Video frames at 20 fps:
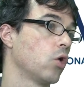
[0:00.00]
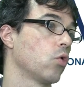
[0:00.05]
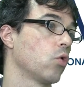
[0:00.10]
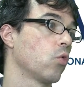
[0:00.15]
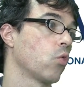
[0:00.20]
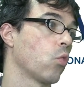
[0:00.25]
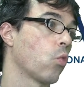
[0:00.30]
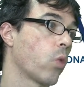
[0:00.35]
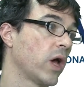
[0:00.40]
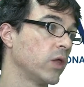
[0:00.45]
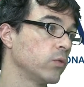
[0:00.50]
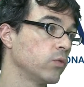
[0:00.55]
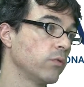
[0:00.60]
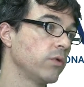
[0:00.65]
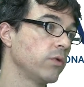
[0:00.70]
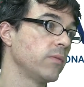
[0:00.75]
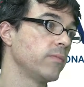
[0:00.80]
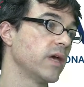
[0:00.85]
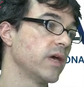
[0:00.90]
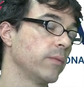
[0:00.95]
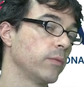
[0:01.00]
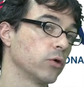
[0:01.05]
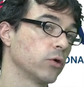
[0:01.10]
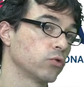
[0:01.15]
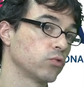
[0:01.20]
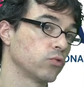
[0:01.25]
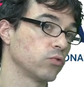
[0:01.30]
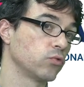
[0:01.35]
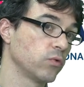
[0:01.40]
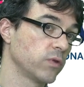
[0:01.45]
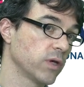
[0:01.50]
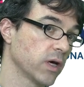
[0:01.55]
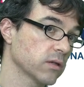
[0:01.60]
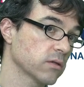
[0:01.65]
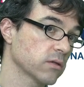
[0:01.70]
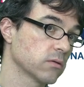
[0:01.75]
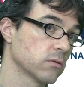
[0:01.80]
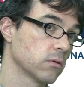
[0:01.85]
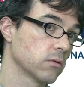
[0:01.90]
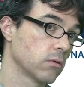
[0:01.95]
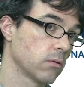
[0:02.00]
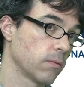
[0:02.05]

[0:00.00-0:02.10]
When we will be able to do that,